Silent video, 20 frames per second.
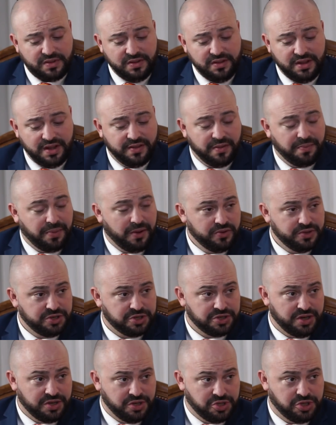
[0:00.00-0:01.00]
that the
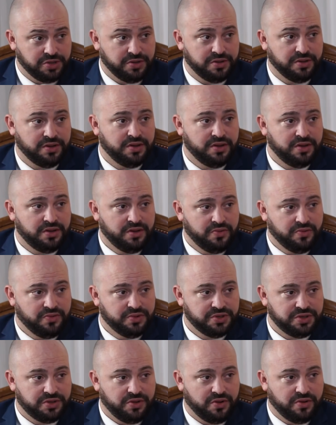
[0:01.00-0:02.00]
Polish nation
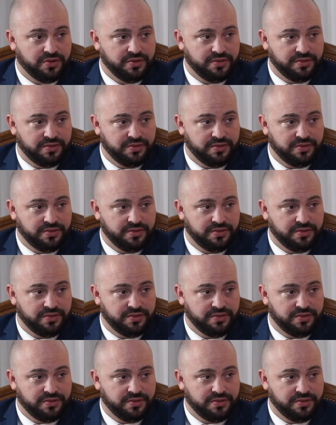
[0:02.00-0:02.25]
was not,